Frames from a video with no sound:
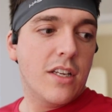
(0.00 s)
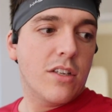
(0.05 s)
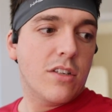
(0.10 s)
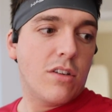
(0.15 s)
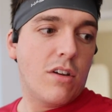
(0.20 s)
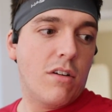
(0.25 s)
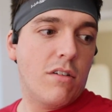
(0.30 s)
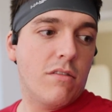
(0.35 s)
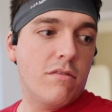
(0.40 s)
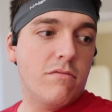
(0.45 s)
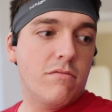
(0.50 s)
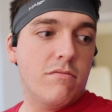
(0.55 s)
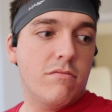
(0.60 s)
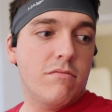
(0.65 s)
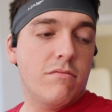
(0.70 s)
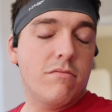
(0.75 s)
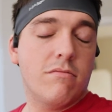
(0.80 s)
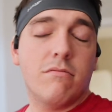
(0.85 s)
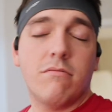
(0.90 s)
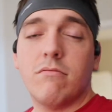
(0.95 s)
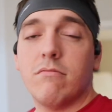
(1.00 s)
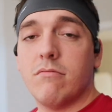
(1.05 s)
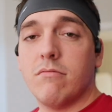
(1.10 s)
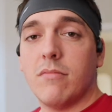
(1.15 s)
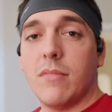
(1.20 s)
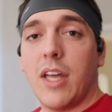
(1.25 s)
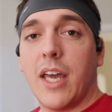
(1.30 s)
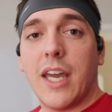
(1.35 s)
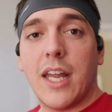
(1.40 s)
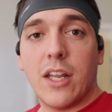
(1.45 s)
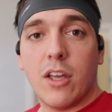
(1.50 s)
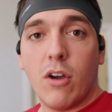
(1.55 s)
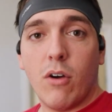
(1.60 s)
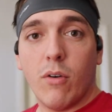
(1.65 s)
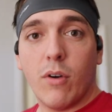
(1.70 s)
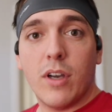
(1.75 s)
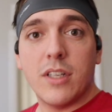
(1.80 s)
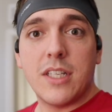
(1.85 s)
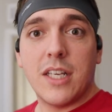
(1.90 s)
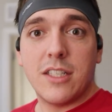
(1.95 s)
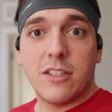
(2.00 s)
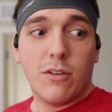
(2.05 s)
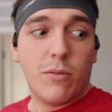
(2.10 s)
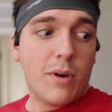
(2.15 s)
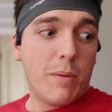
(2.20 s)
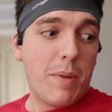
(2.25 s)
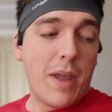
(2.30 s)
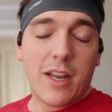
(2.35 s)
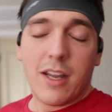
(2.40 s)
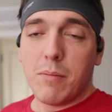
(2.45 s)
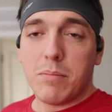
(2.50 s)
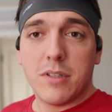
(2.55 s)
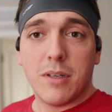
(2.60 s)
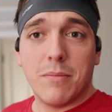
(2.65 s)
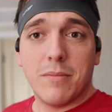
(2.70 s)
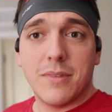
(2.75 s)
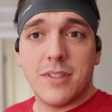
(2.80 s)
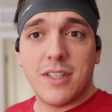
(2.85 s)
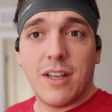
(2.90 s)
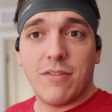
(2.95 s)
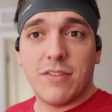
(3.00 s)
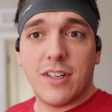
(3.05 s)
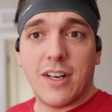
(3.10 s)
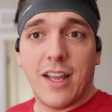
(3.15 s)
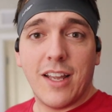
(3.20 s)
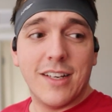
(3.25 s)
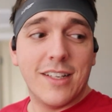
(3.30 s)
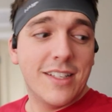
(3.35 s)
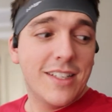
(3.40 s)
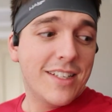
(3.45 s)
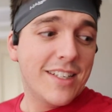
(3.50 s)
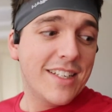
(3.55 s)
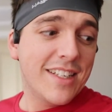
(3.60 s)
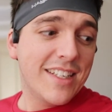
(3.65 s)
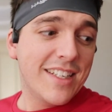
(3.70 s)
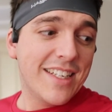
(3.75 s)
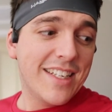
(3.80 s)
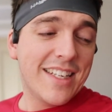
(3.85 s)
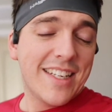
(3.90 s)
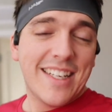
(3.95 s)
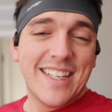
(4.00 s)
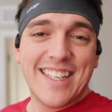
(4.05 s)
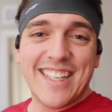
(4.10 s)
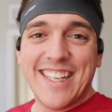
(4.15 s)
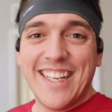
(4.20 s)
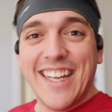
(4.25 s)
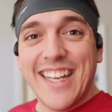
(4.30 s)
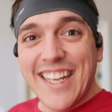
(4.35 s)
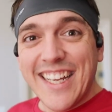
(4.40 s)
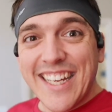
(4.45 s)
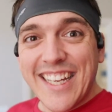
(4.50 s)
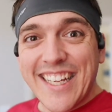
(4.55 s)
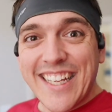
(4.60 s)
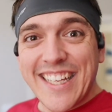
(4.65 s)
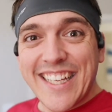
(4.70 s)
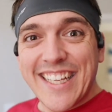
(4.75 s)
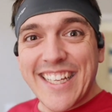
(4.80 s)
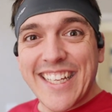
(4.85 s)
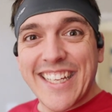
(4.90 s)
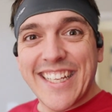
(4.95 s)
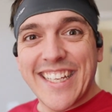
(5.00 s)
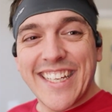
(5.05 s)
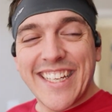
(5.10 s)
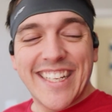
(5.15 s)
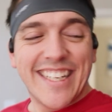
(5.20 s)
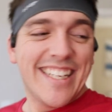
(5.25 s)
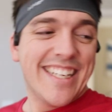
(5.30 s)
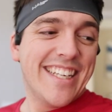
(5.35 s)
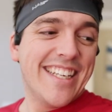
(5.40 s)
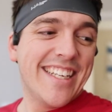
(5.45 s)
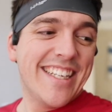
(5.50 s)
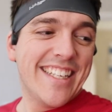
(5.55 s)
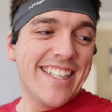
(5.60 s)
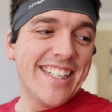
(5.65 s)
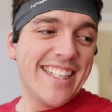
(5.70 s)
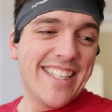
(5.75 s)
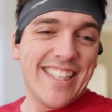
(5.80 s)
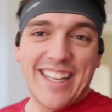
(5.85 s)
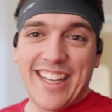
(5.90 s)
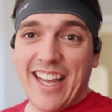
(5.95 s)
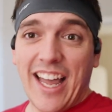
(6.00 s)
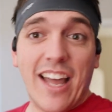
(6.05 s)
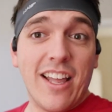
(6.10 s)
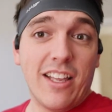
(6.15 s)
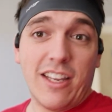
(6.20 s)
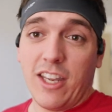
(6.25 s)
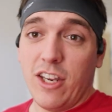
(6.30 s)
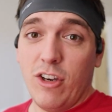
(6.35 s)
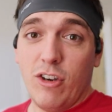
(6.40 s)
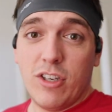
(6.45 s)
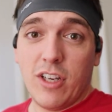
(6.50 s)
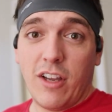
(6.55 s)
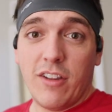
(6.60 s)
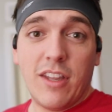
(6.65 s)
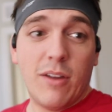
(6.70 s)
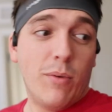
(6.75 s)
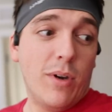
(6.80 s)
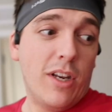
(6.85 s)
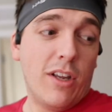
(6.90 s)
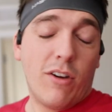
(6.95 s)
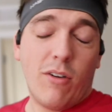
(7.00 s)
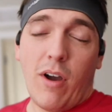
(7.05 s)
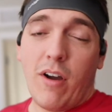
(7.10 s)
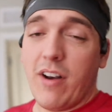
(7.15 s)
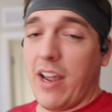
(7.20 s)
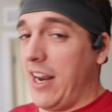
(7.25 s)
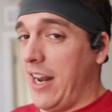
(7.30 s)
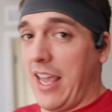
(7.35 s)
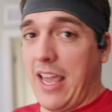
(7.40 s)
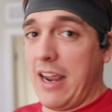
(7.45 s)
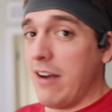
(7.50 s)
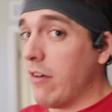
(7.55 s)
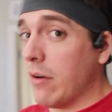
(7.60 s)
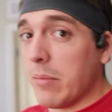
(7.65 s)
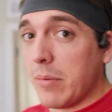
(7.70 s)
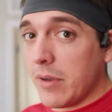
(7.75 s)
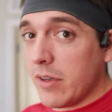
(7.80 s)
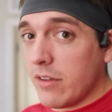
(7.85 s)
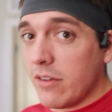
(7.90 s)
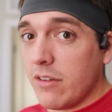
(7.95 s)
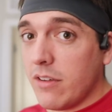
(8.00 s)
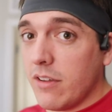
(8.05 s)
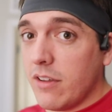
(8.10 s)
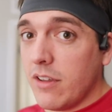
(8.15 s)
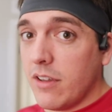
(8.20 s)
So I got to go because I still want to pack up some stuff tonight. Oh my goodness gracious. Can you tell that we didn't go out and I had Red Bull?